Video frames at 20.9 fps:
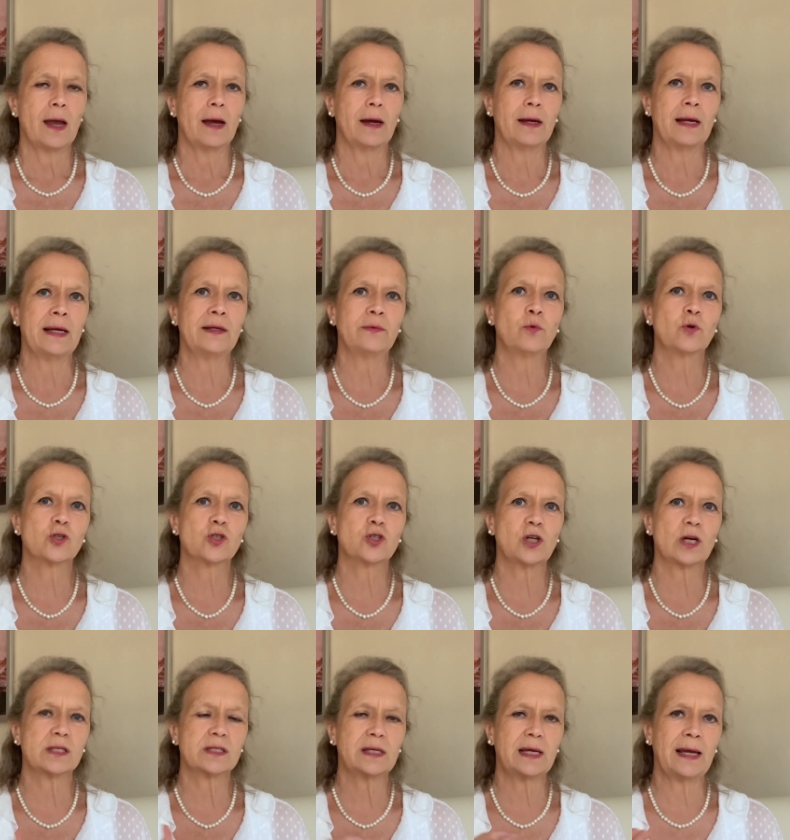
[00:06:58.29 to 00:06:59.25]
And it was
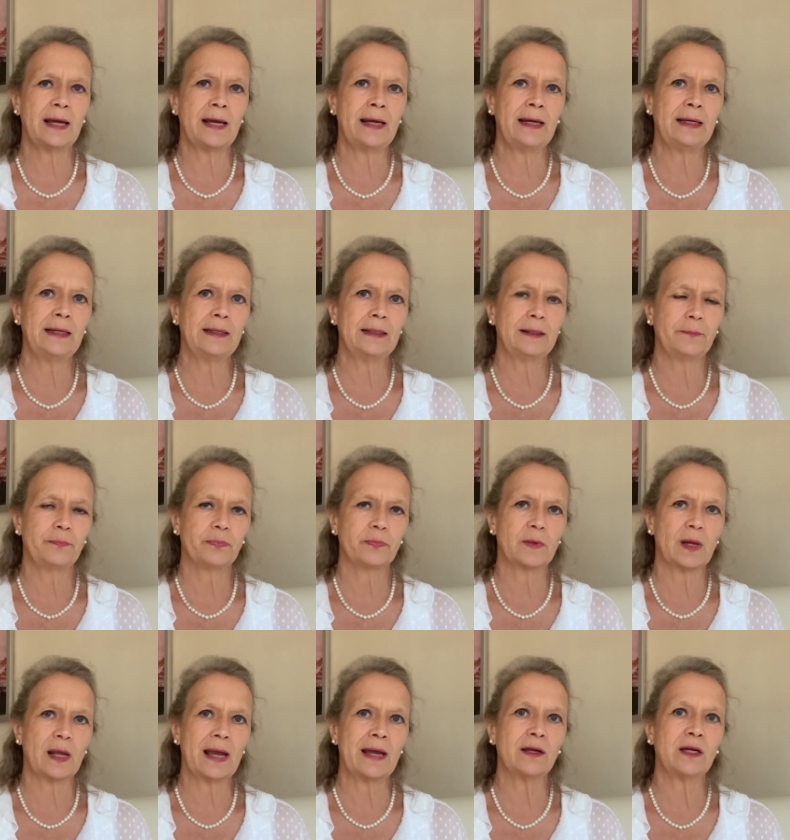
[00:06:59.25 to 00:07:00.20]
just a,
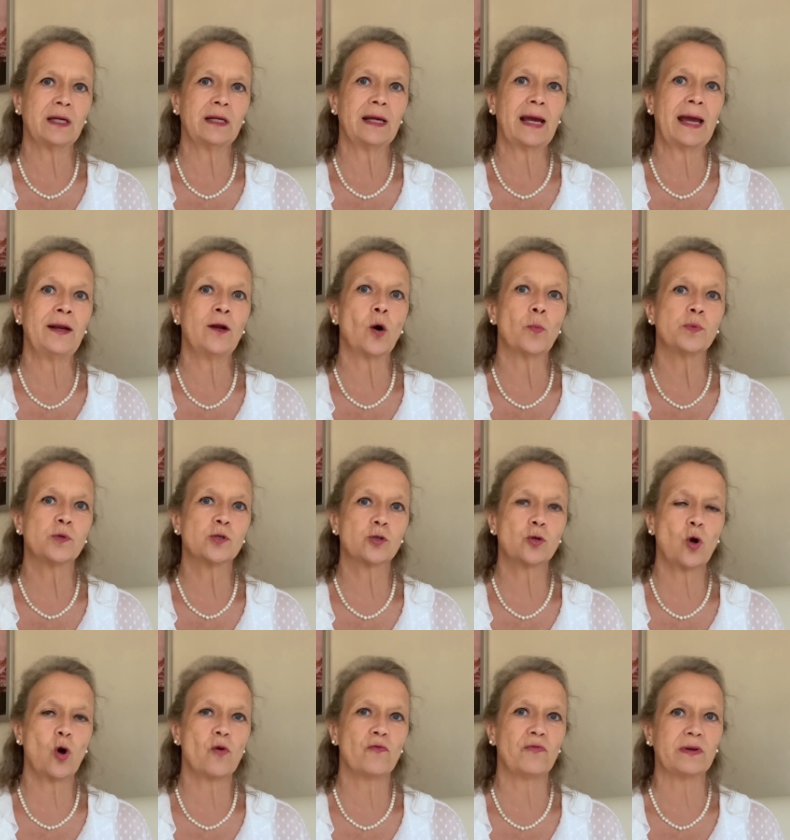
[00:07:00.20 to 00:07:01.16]
a an
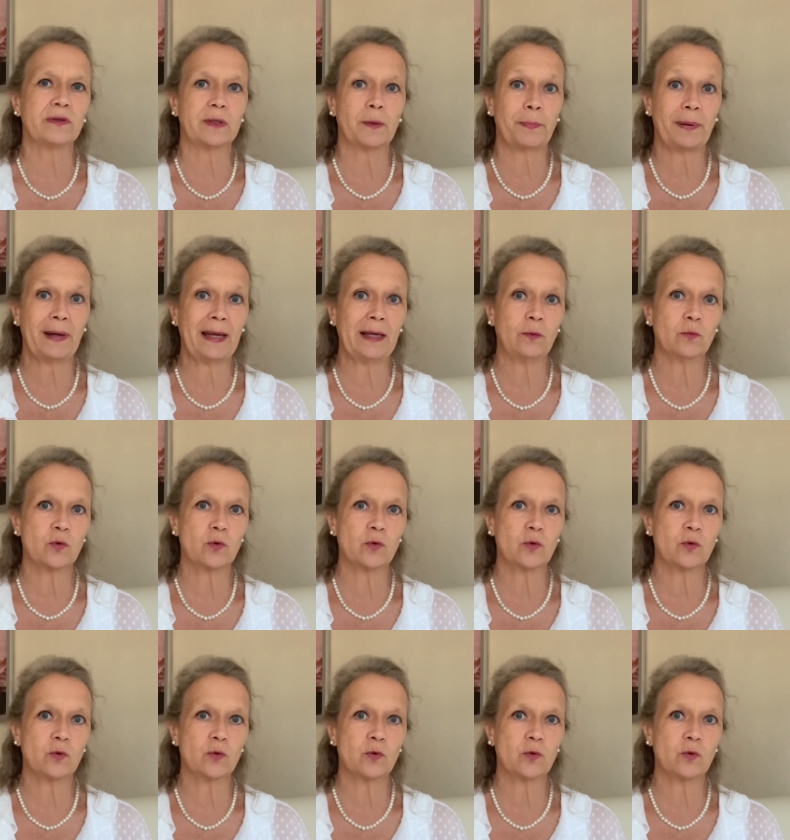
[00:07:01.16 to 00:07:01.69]
observing. The pain